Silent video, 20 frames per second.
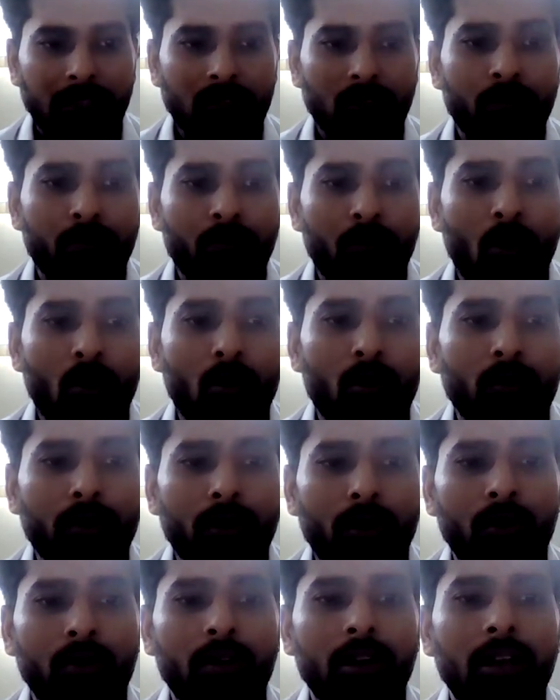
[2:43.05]
So
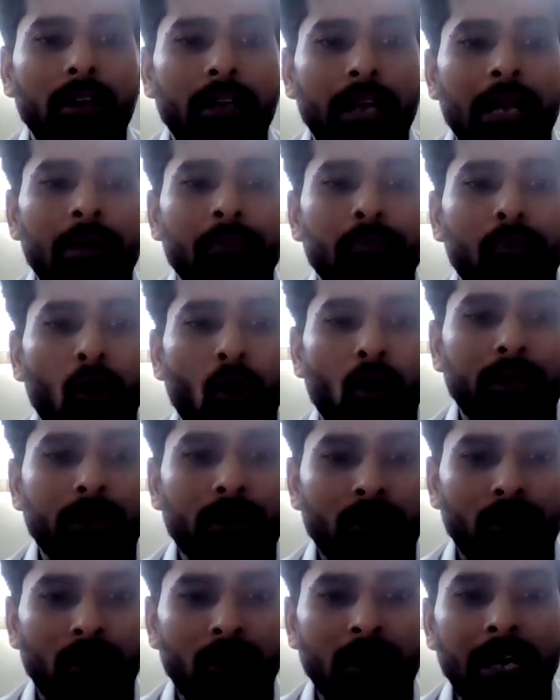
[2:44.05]
monoclonal and
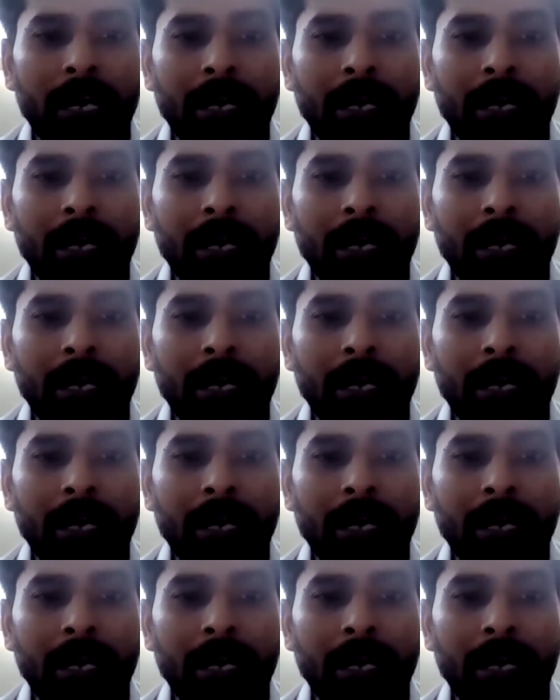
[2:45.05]
polyclonal